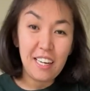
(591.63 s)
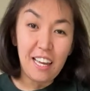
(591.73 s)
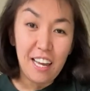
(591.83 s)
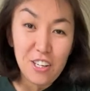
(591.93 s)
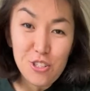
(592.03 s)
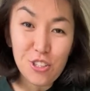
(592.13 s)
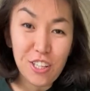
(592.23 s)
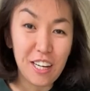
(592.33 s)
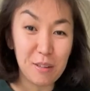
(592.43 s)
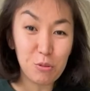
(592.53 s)

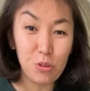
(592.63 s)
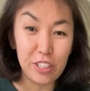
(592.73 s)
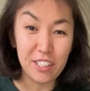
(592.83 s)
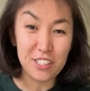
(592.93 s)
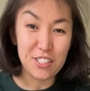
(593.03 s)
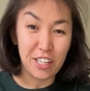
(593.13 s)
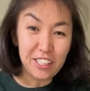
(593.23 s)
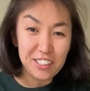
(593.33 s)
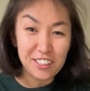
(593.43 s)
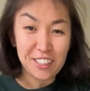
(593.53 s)
Actually, I'm quite
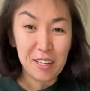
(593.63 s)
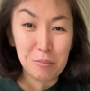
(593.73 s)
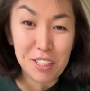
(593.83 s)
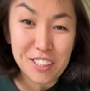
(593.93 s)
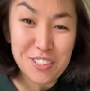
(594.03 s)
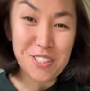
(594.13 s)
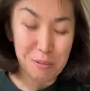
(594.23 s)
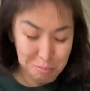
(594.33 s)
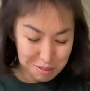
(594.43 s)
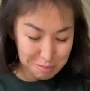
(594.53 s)
excited that I'm getting
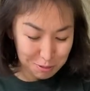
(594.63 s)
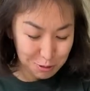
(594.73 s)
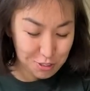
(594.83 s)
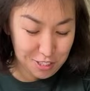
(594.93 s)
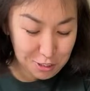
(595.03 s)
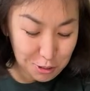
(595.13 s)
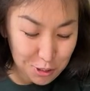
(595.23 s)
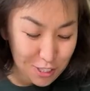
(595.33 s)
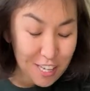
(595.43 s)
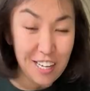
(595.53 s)
some people to see,
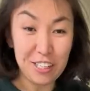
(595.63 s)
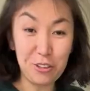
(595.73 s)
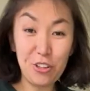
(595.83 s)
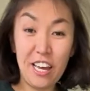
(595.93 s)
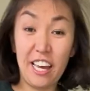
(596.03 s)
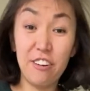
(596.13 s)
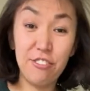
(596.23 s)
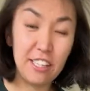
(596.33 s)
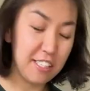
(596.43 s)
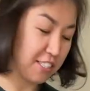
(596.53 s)
because I don't have
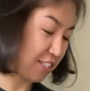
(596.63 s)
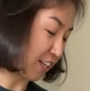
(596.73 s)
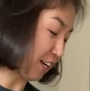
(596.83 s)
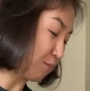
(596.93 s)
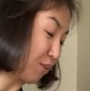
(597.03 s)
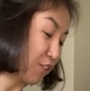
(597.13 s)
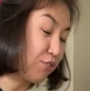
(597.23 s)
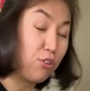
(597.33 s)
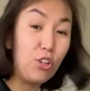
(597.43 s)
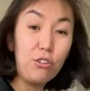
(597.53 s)
at this time much
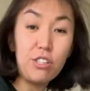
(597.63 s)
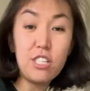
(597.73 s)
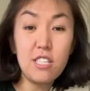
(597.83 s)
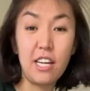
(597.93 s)
followers.